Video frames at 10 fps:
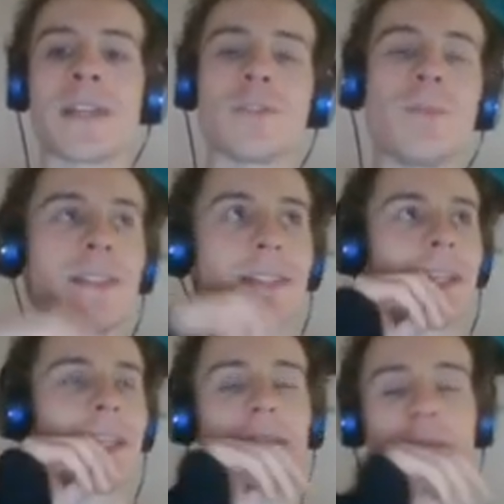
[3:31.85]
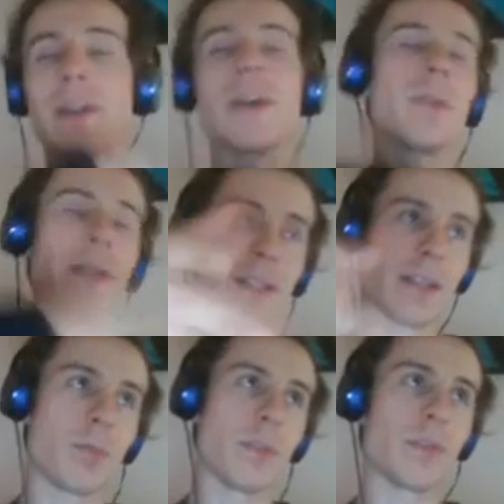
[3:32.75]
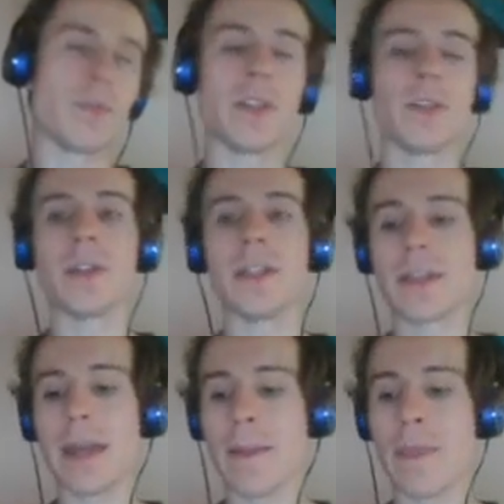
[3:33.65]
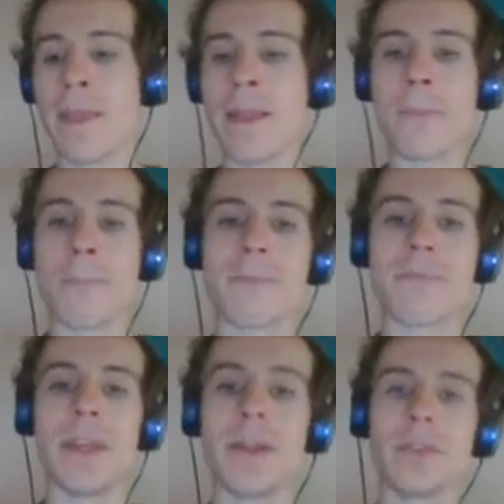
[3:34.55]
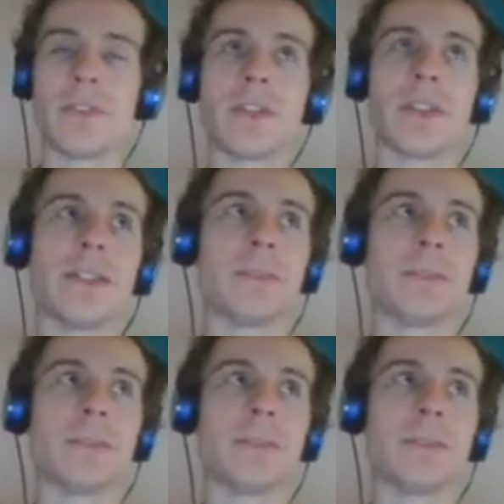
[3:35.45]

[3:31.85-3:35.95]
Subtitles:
So basically, it's what I already said in the previous video, is that there's